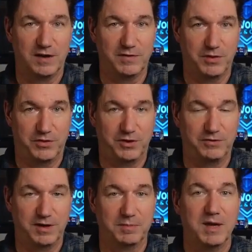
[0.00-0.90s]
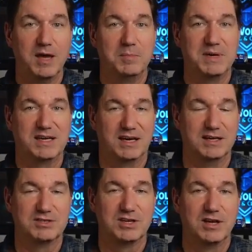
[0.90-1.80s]
of Ethereum,
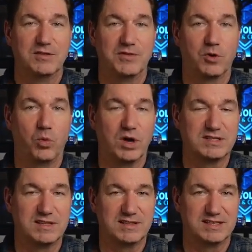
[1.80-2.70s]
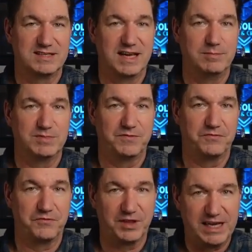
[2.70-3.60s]
because there wasn't the same
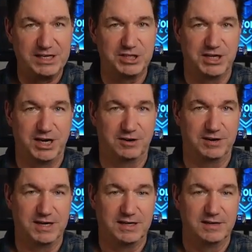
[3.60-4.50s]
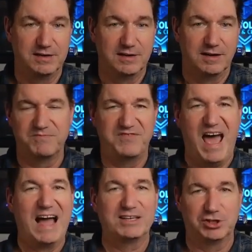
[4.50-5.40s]
deflationary
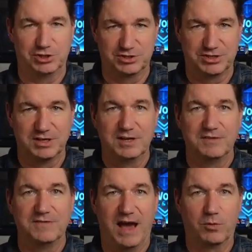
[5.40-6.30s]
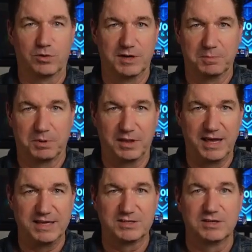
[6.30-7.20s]
factors that were in
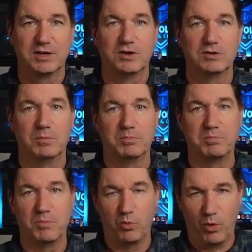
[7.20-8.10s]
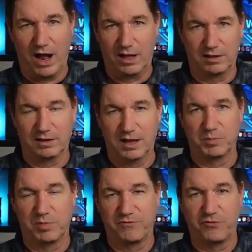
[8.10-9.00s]
place while
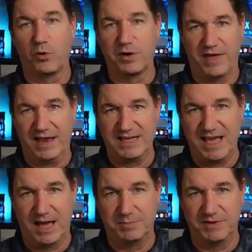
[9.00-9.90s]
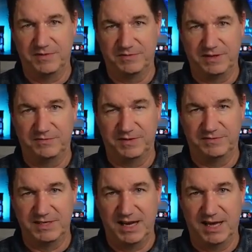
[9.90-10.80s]
before that EIP
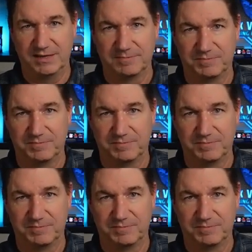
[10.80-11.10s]
1559.